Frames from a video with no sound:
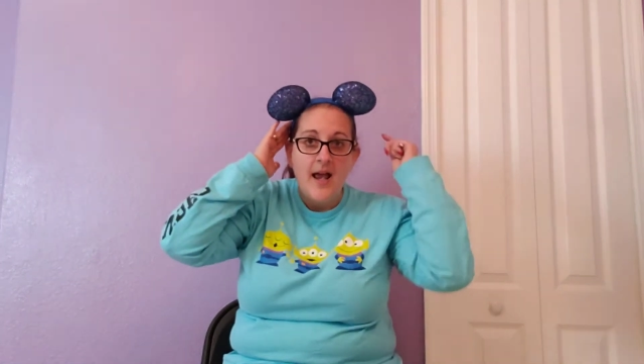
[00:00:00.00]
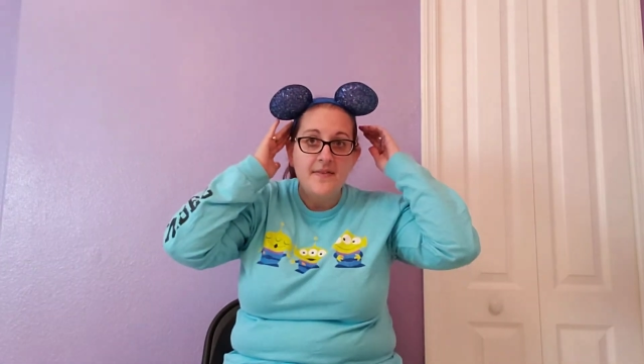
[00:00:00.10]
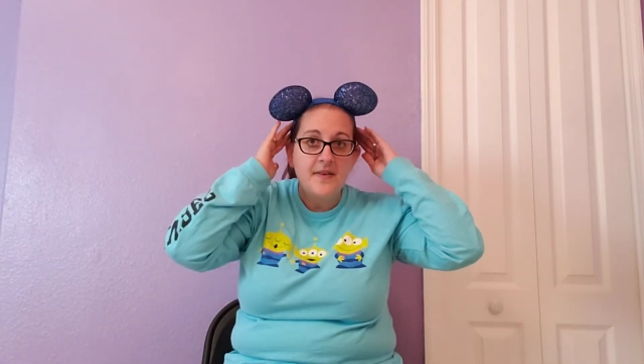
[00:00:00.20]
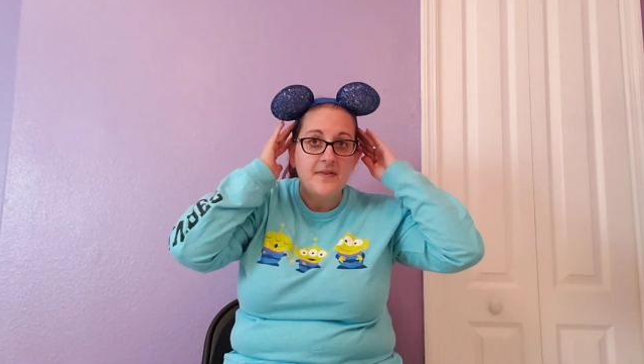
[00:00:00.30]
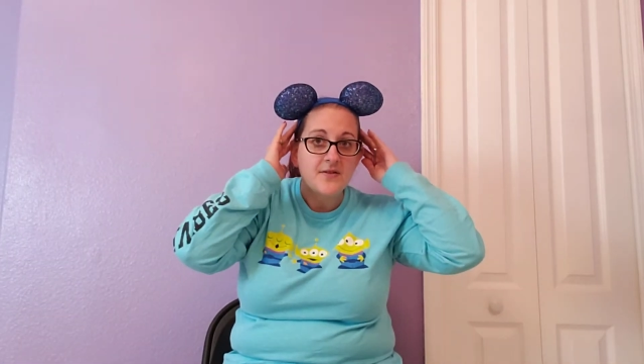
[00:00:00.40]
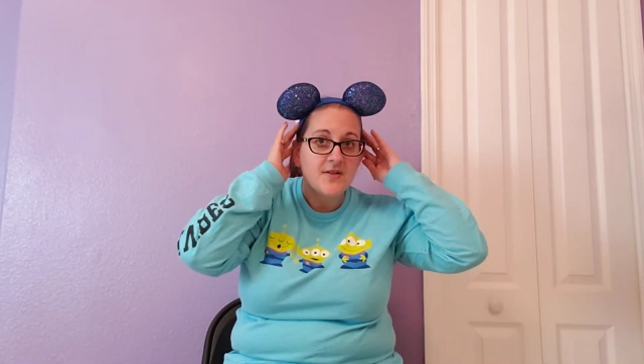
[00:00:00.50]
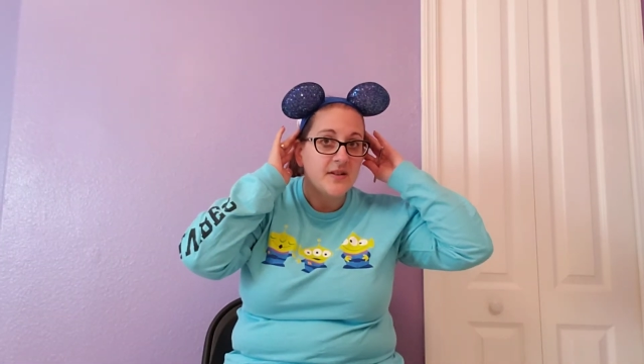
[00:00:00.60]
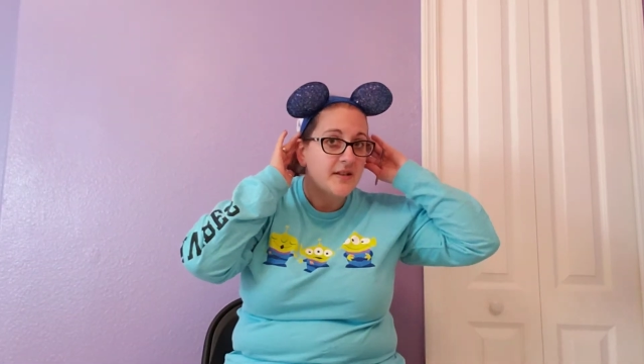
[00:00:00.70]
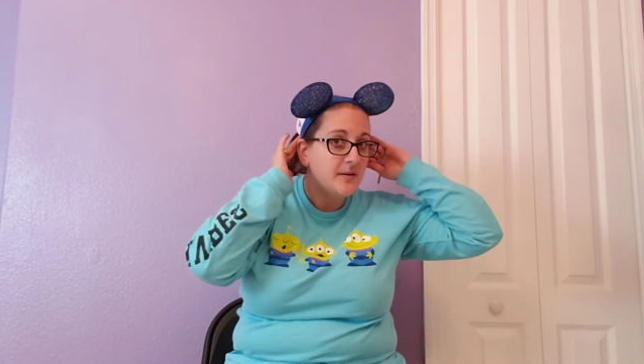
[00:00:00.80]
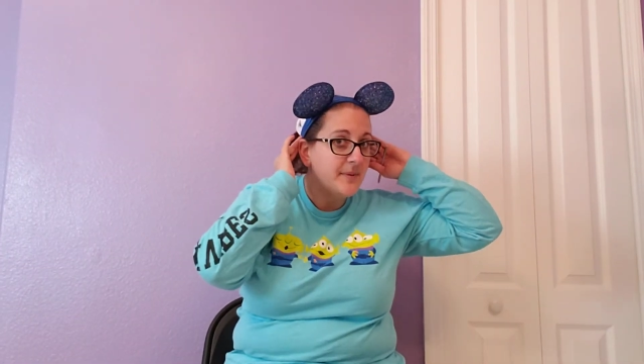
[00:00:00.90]
and then there's a
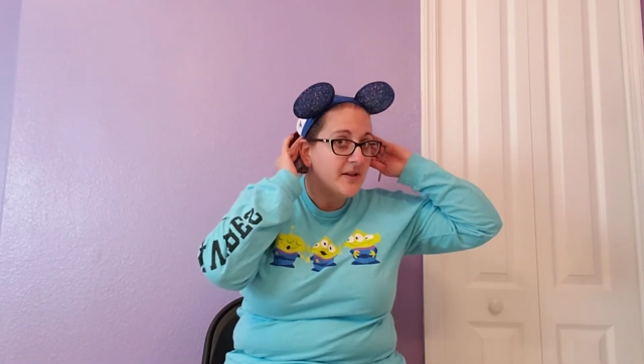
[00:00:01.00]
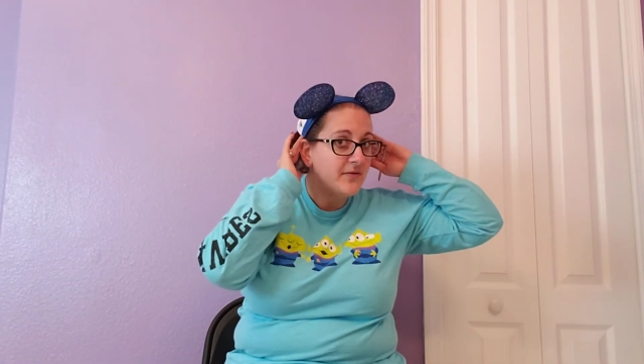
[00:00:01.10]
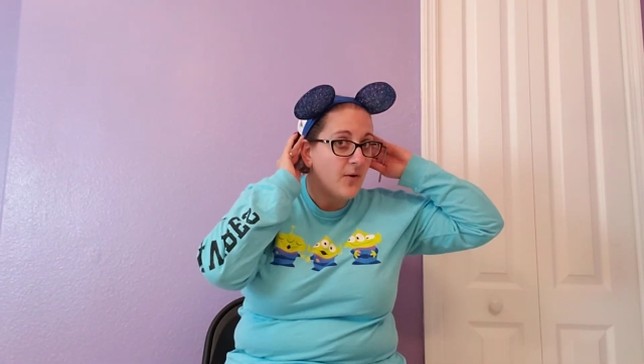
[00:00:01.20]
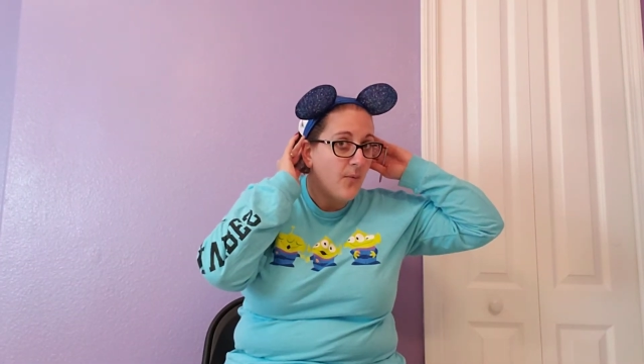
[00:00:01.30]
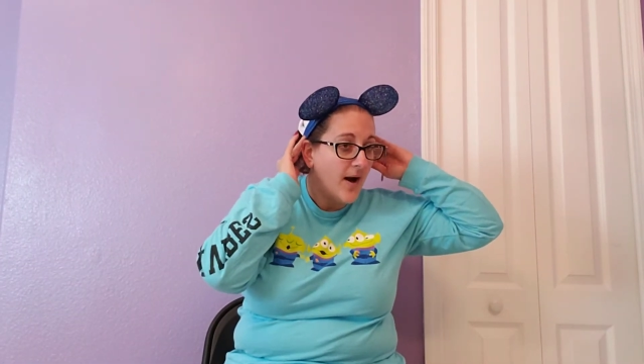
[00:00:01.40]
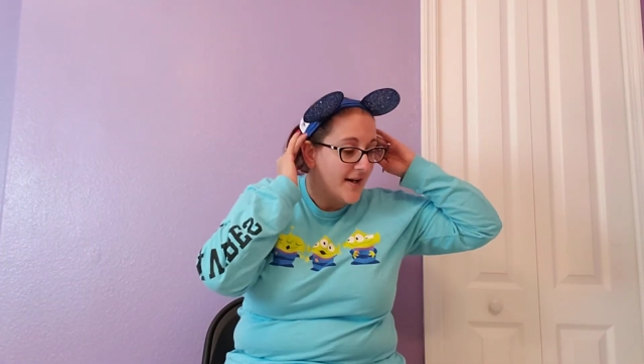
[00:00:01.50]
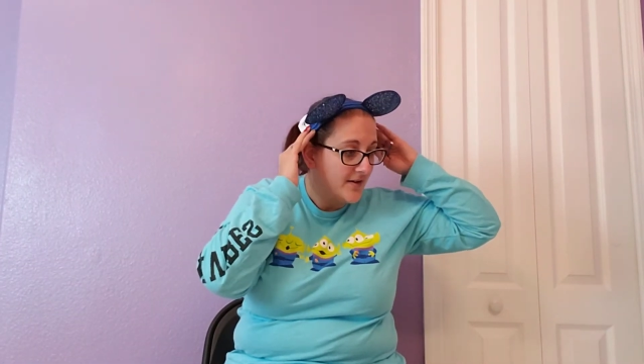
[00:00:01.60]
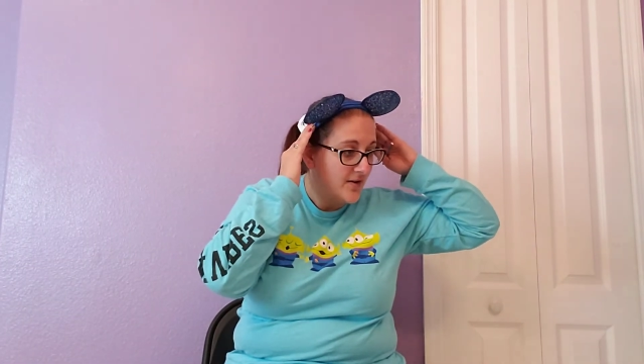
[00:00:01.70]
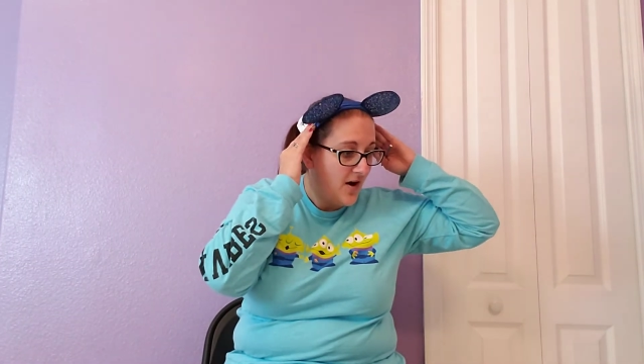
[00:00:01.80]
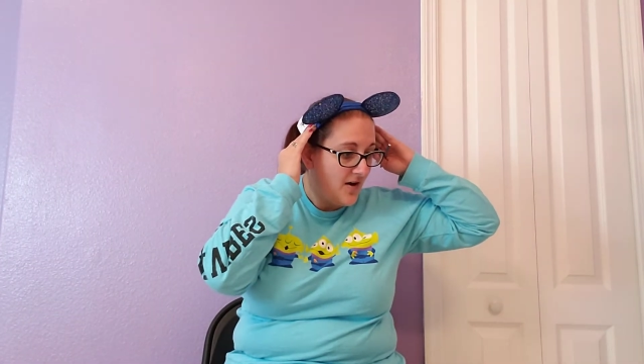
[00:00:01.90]
little bit of a
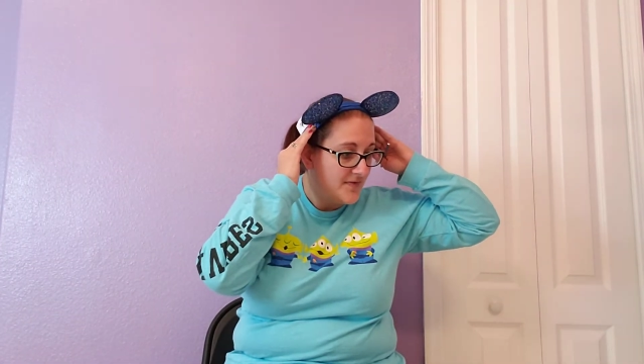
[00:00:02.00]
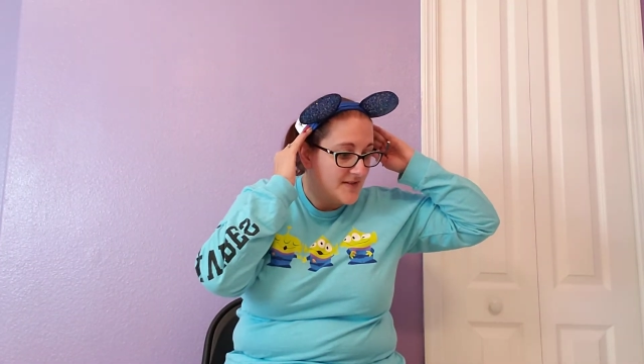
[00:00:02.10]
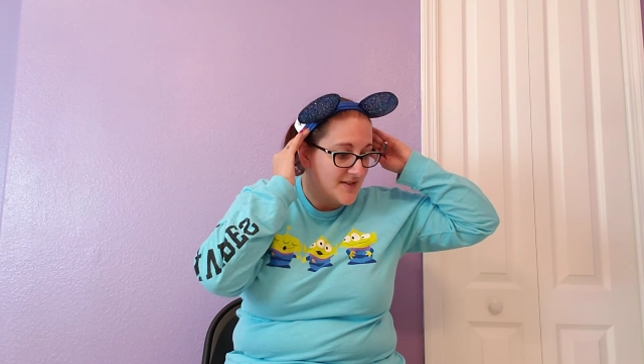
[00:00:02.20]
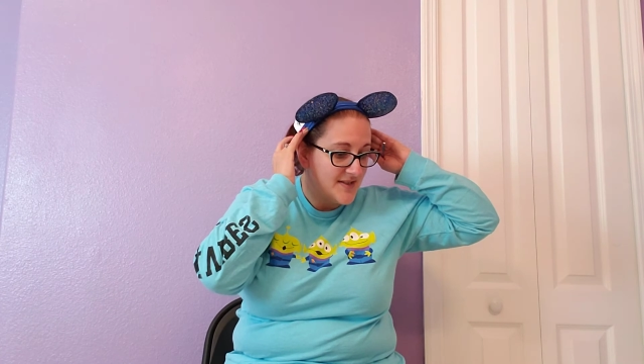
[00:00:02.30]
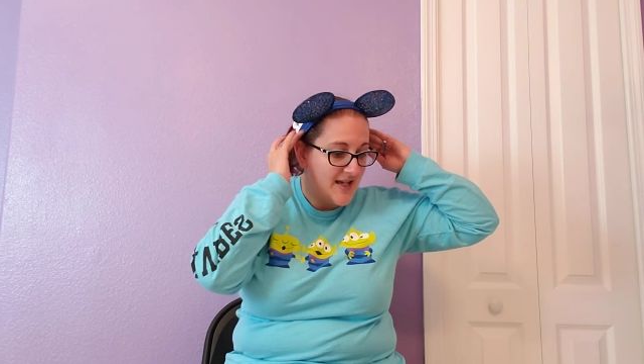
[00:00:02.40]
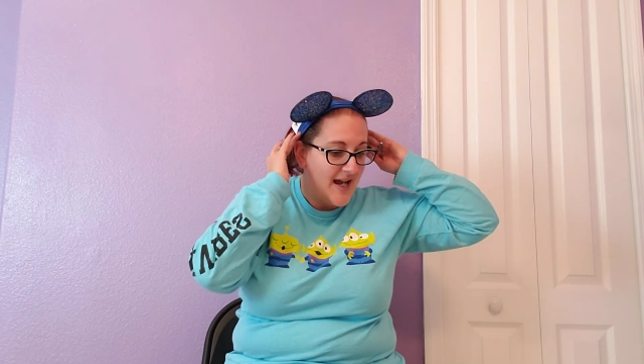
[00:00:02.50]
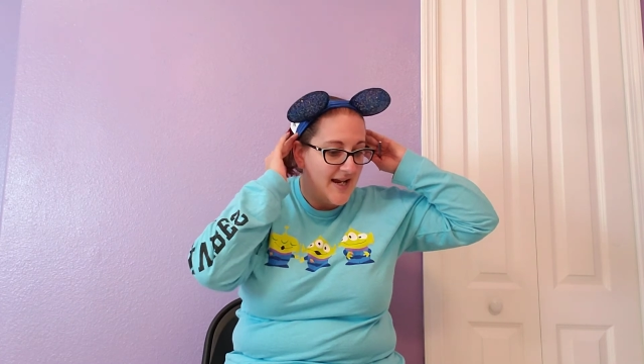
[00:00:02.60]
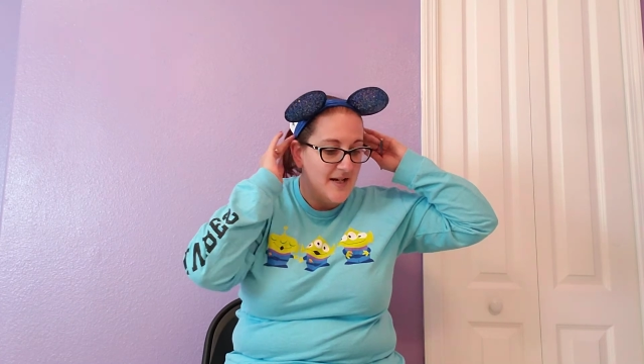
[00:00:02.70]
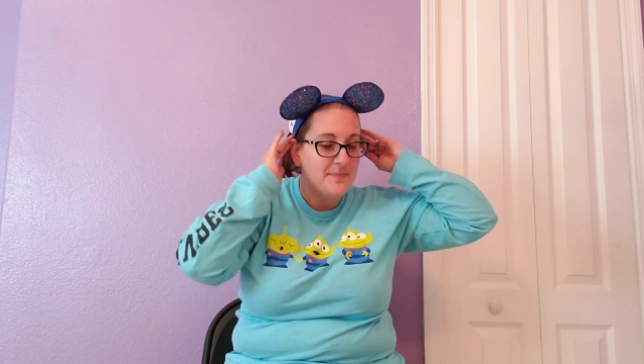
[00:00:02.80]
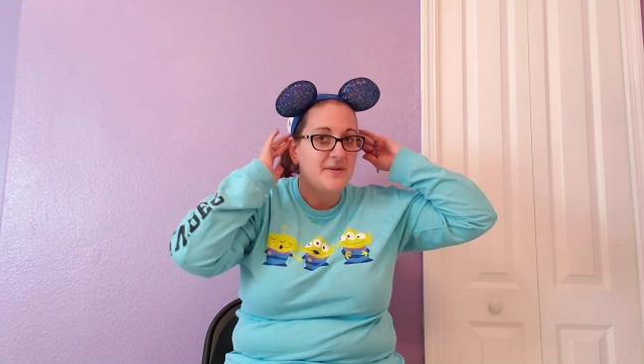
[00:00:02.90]
wire on the side,